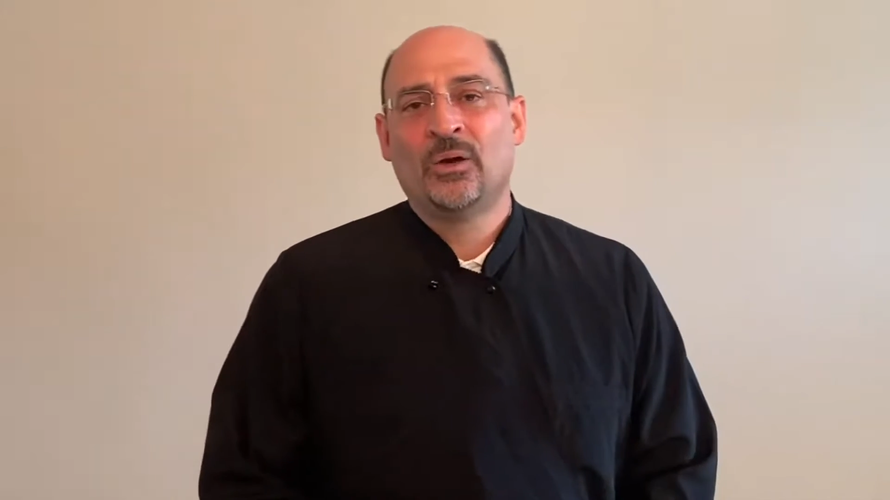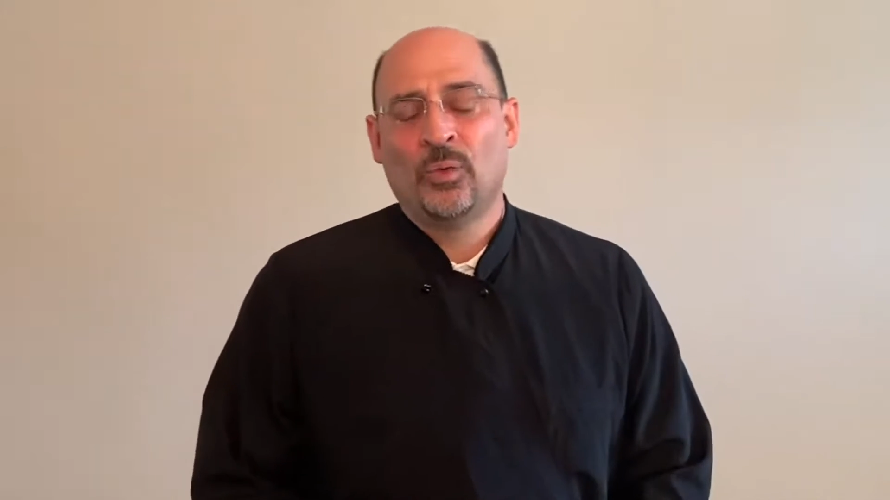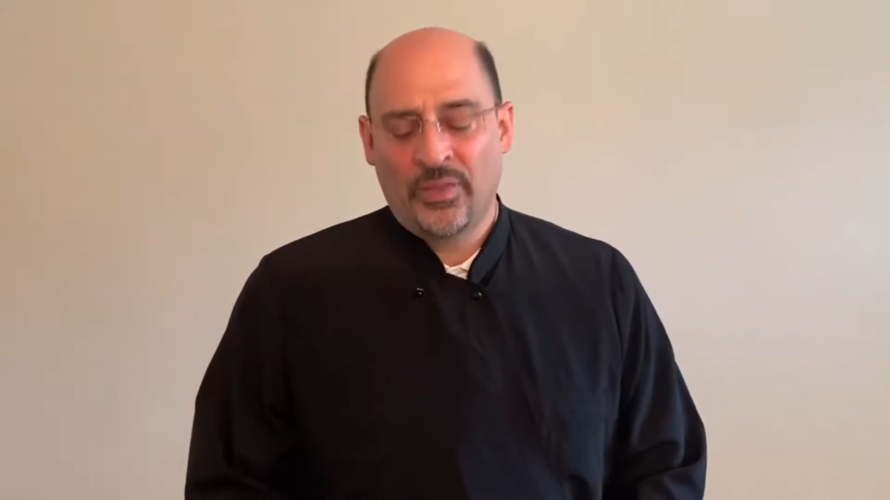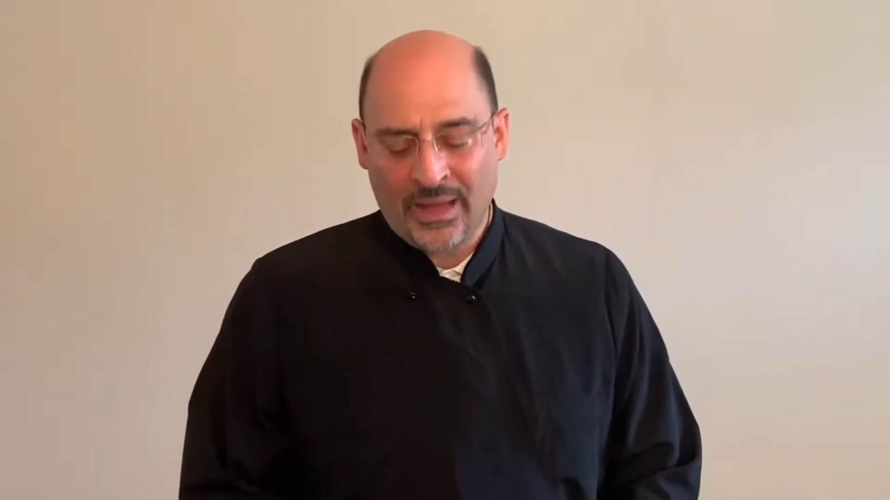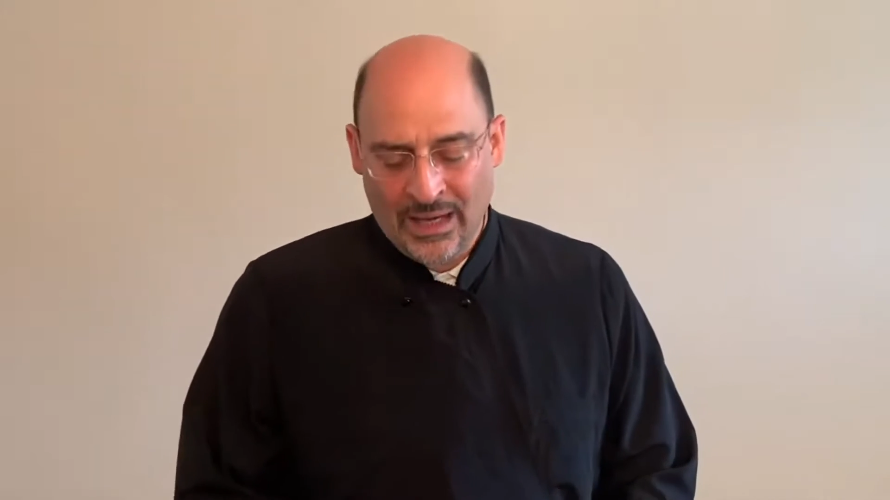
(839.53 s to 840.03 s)

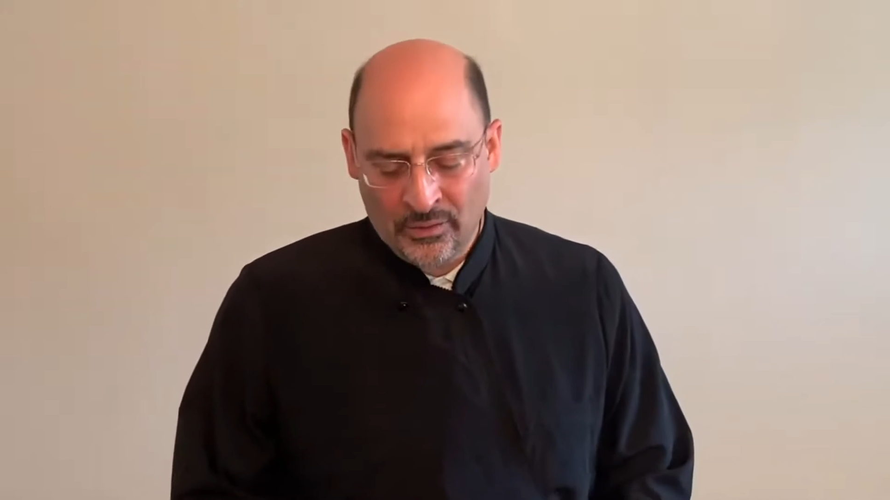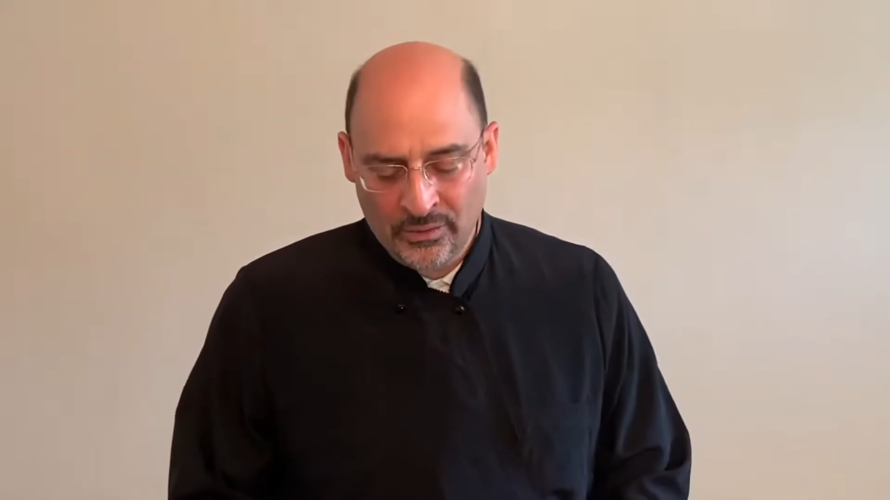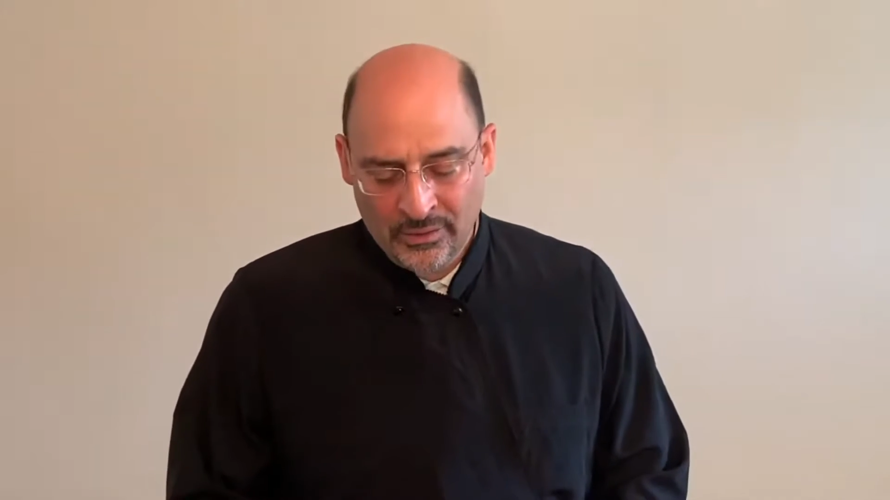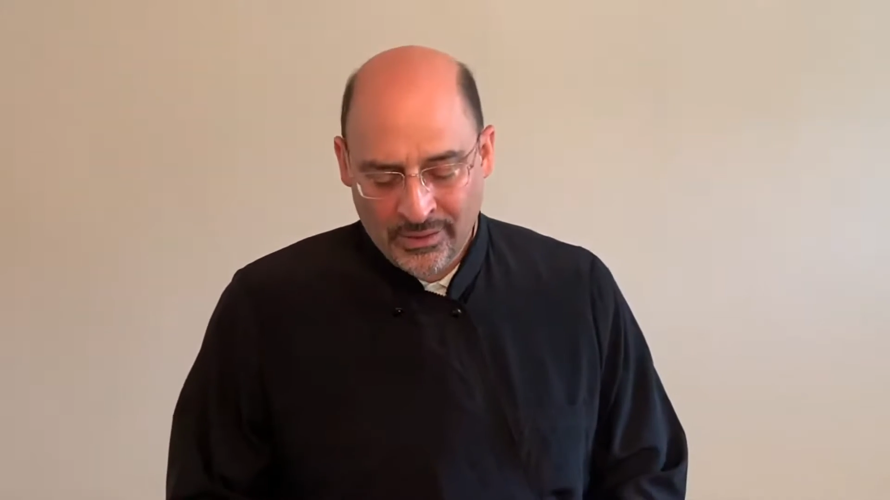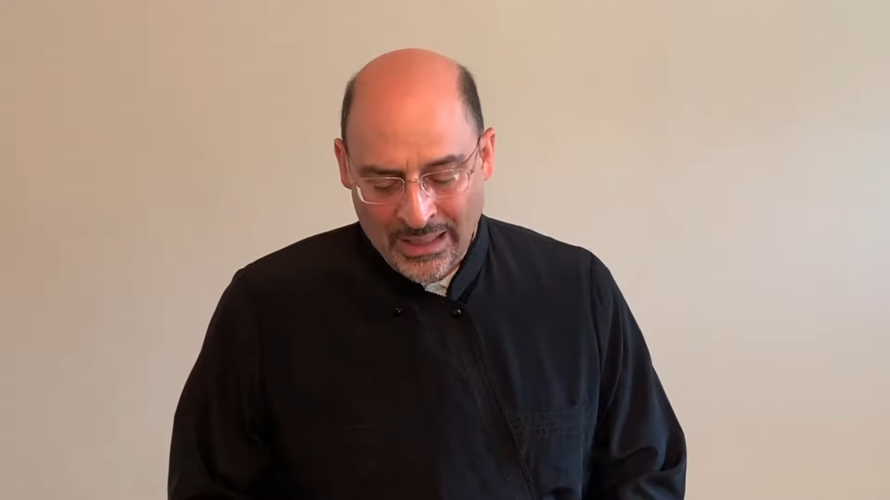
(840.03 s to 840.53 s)

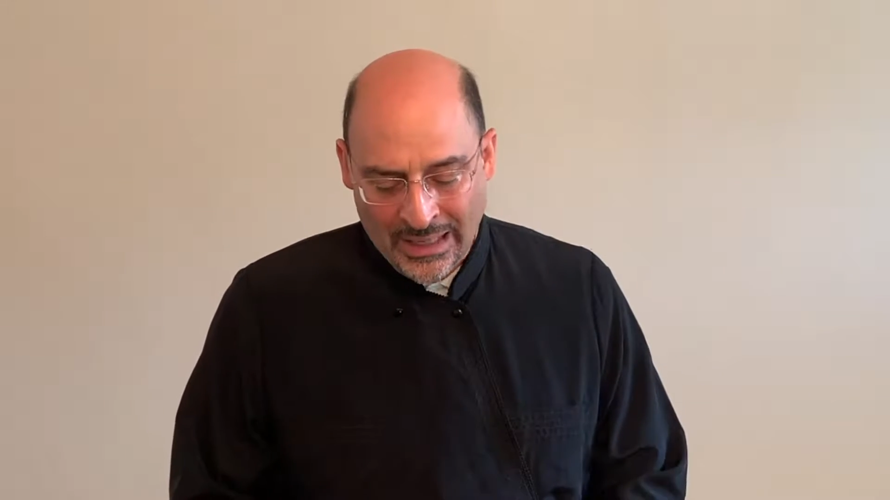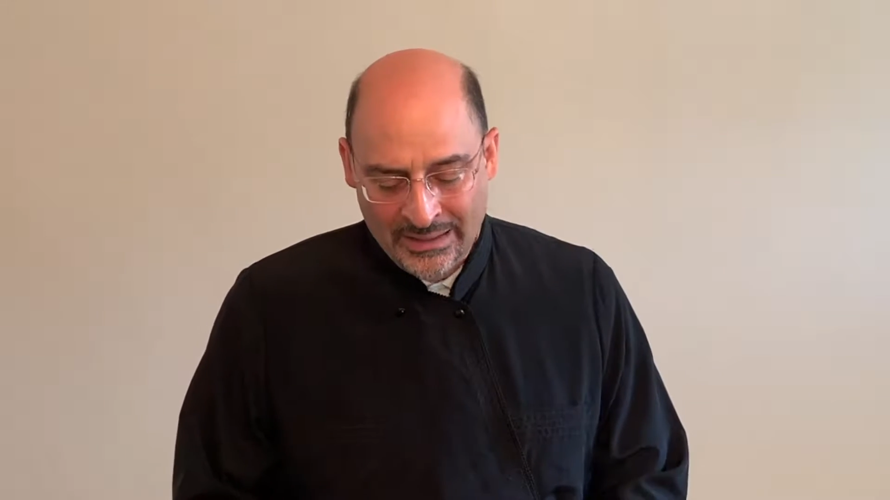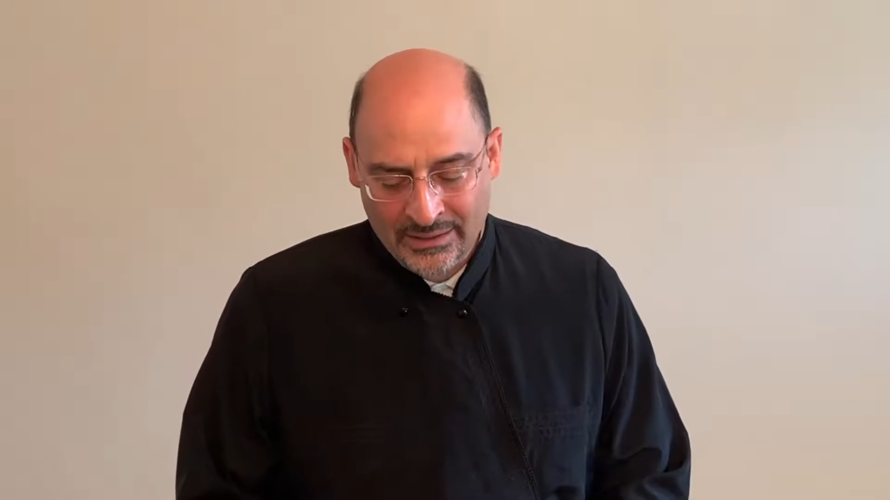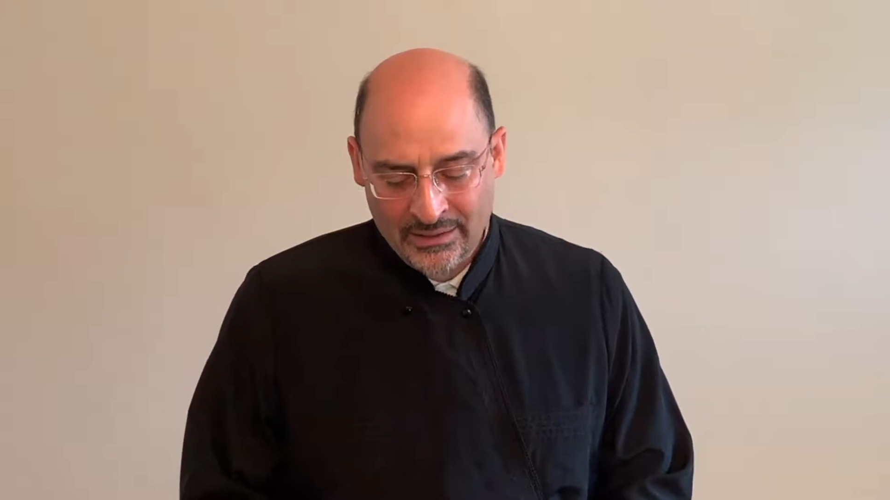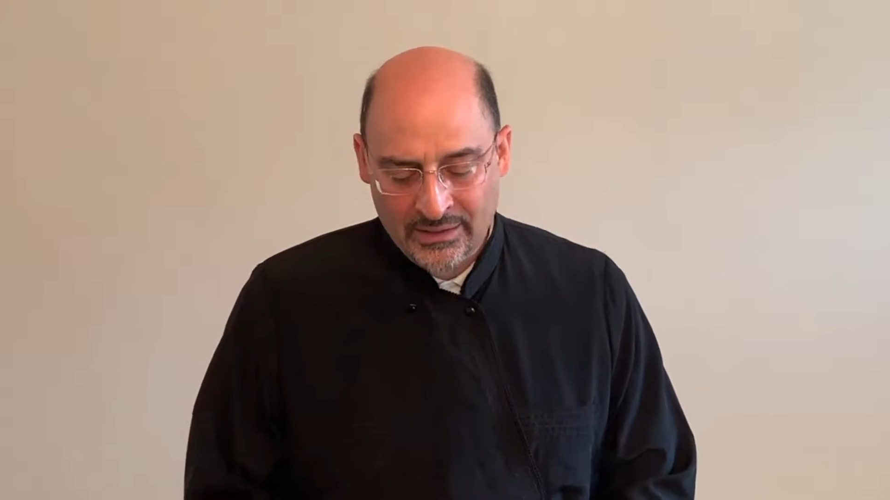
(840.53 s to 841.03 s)
without
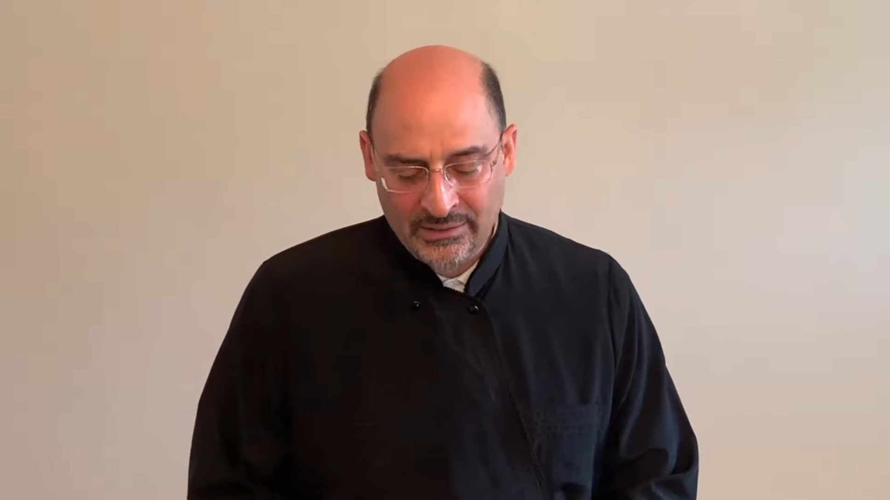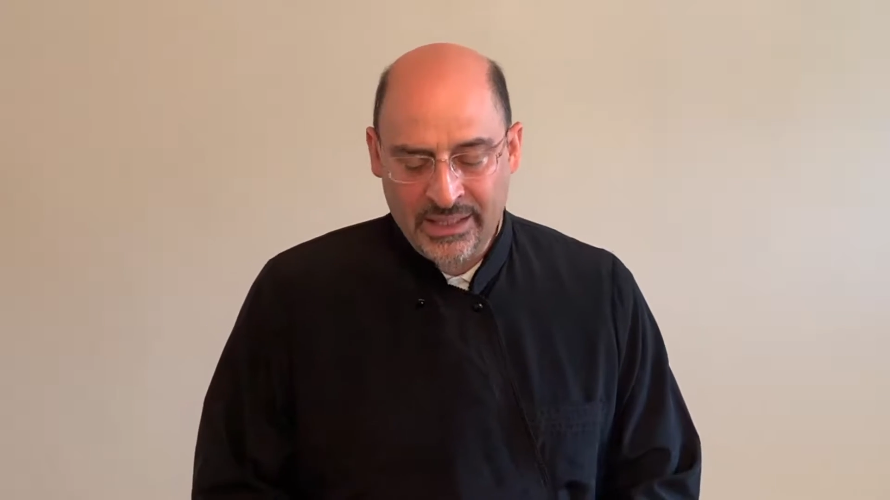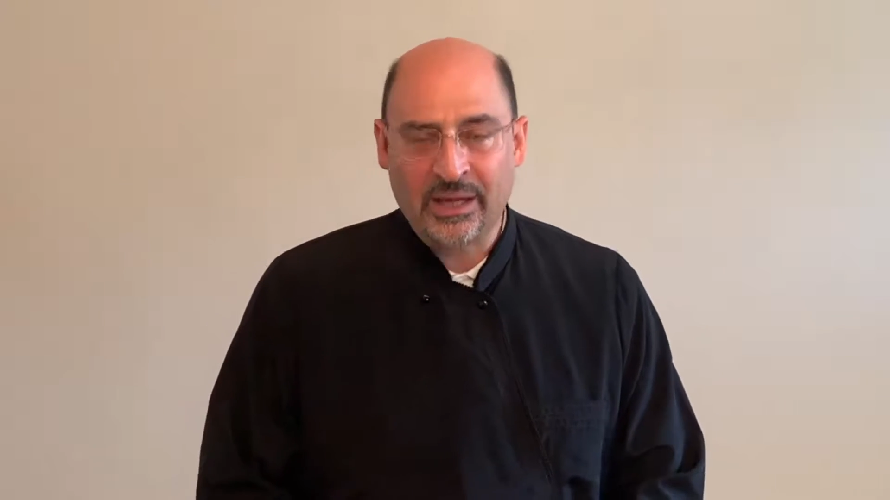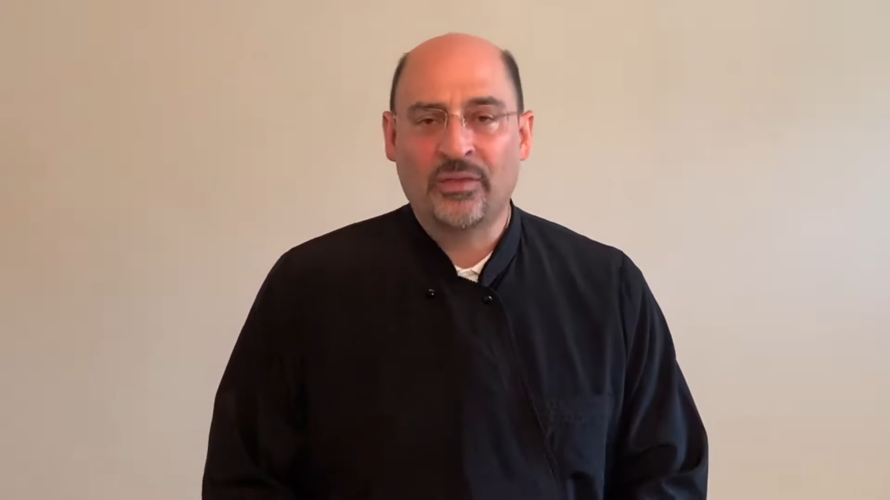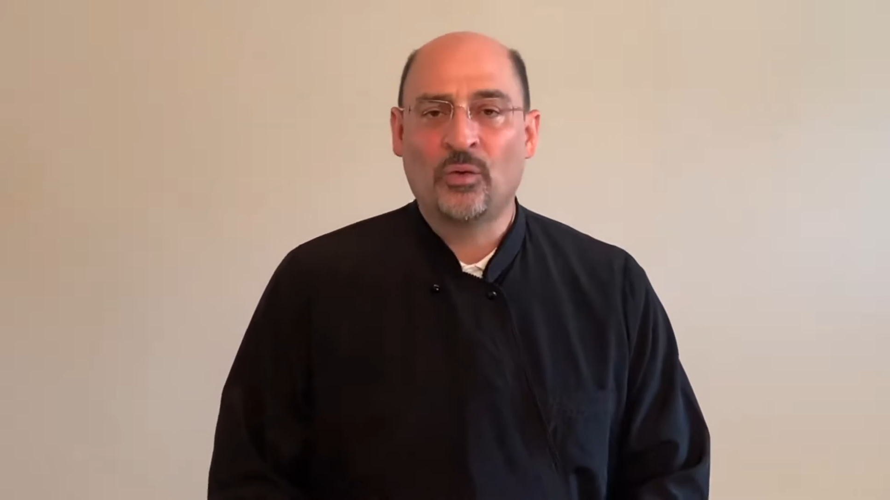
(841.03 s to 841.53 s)
God
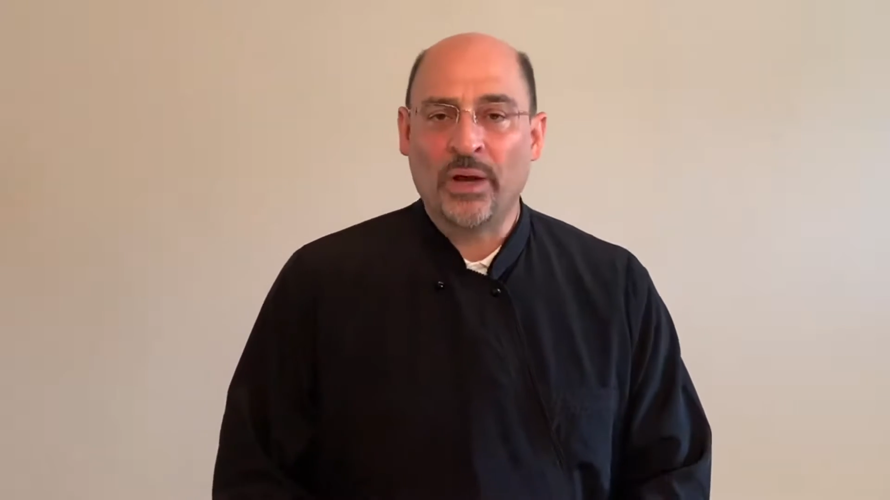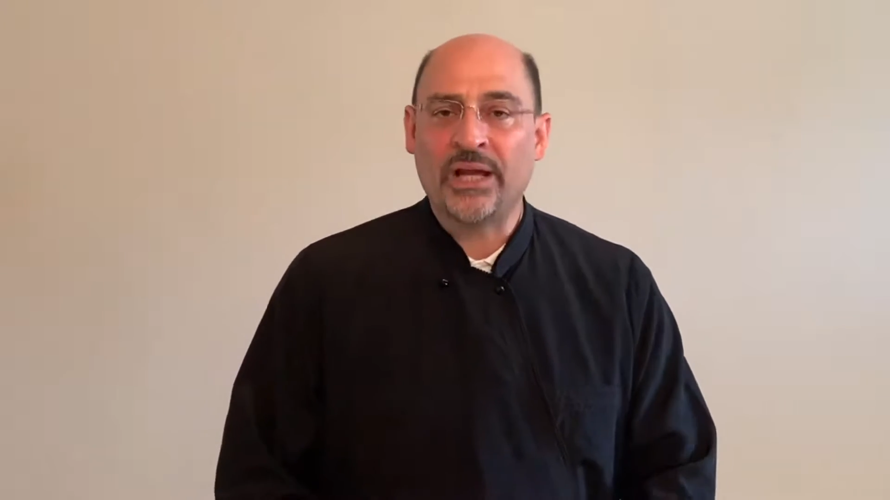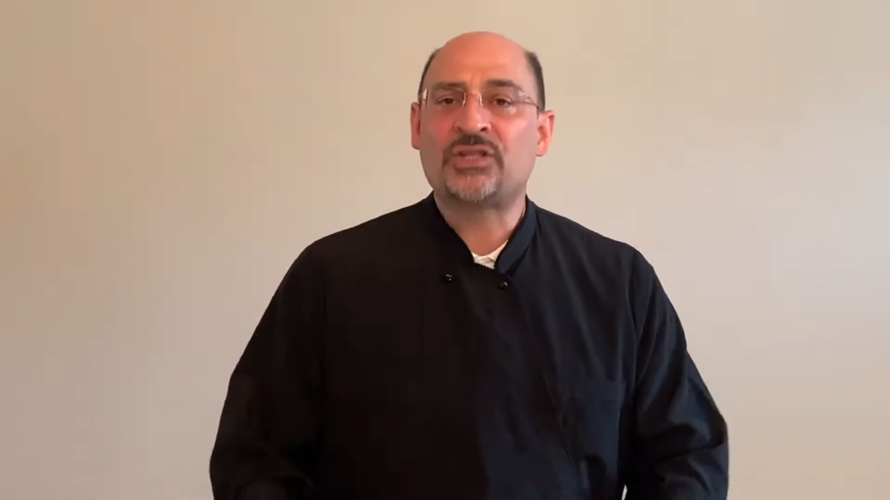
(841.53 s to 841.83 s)
leading the way.